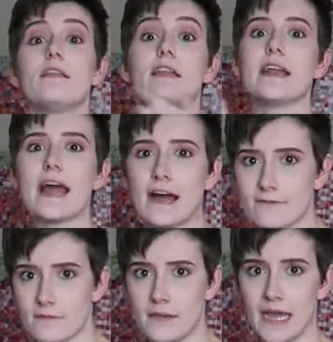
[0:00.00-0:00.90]
then
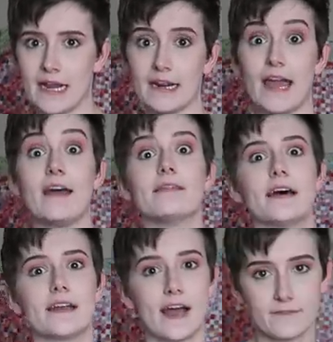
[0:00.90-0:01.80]
have it made, and
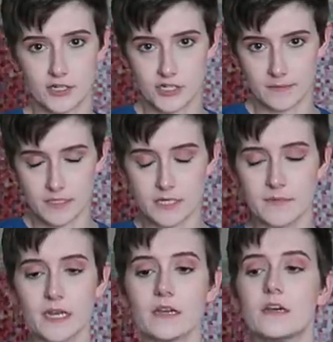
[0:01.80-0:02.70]
then have it shipped to
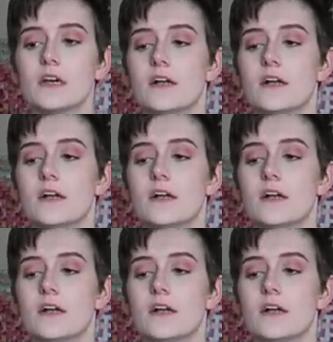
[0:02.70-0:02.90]
me.